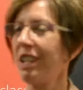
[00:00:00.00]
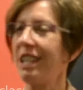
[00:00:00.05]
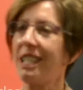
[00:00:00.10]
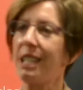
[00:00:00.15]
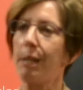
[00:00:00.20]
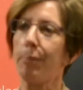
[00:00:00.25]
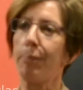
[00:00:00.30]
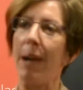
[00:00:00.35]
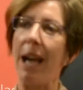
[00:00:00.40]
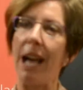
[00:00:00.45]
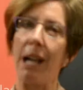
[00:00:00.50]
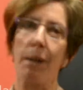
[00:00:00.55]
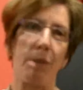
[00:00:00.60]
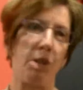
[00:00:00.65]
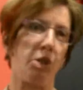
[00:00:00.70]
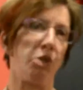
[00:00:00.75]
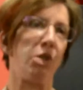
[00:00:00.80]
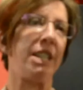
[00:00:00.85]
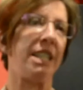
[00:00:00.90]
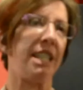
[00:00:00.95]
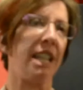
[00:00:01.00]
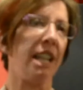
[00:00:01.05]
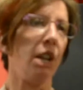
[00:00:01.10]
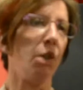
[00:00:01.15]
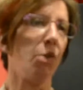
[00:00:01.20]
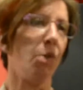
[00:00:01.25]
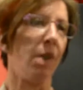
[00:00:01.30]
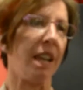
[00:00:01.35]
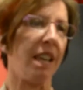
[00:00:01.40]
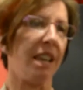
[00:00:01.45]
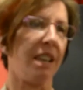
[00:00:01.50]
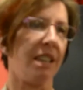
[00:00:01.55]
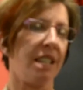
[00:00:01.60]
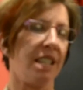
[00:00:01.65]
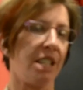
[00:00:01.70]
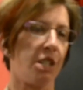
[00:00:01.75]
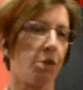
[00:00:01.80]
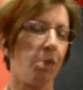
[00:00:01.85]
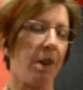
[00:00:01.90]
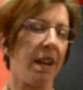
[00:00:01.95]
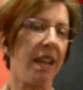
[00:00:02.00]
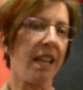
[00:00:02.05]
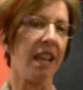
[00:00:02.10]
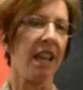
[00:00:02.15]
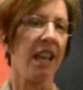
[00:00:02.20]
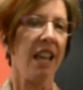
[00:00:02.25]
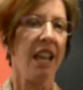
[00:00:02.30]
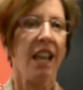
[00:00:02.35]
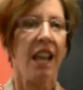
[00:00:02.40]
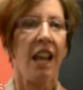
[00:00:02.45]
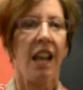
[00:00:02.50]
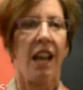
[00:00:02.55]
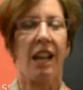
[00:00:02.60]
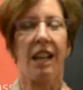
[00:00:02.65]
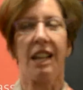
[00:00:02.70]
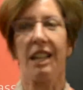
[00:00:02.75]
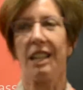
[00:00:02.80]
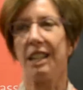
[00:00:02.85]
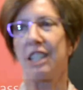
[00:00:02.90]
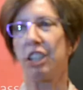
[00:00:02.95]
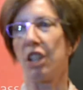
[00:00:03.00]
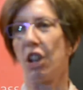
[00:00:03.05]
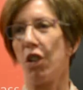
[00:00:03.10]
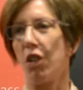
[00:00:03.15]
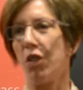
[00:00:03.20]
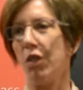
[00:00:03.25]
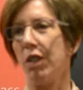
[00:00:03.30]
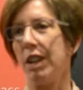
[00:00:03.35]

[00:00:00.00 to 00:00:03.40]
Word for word: It's a parliamentary sitting week this week, uh, so